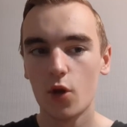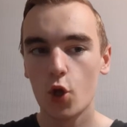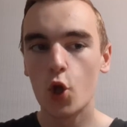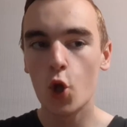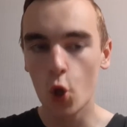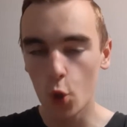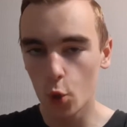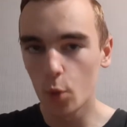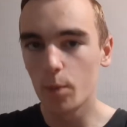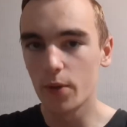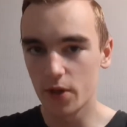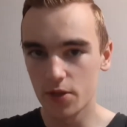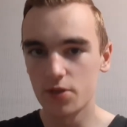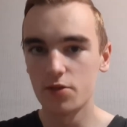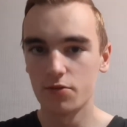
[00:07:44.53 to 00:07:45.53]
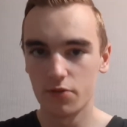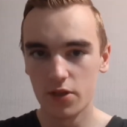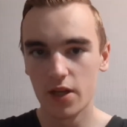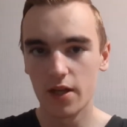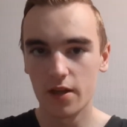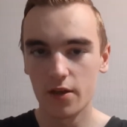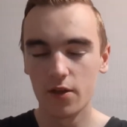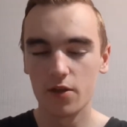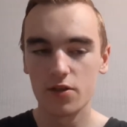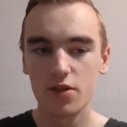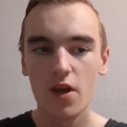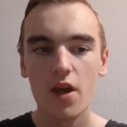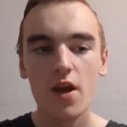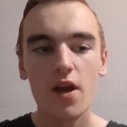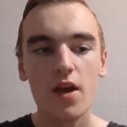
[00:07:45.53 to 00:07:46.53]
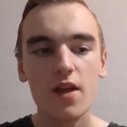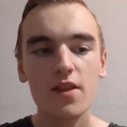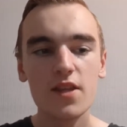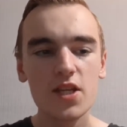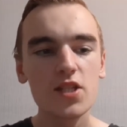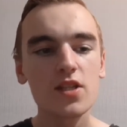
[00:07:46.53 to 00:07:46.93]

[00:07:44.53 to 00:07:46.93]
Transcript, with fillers: cool because it's ridiculous. This